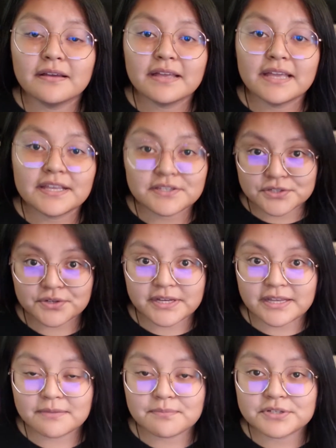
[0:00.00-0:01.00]

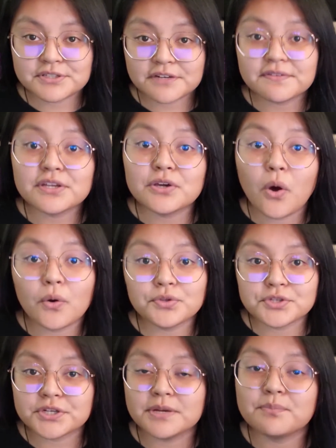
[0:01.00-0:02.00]
history and preserving
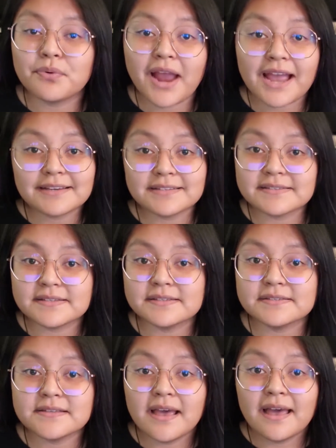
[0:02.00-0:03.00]
culture and practices.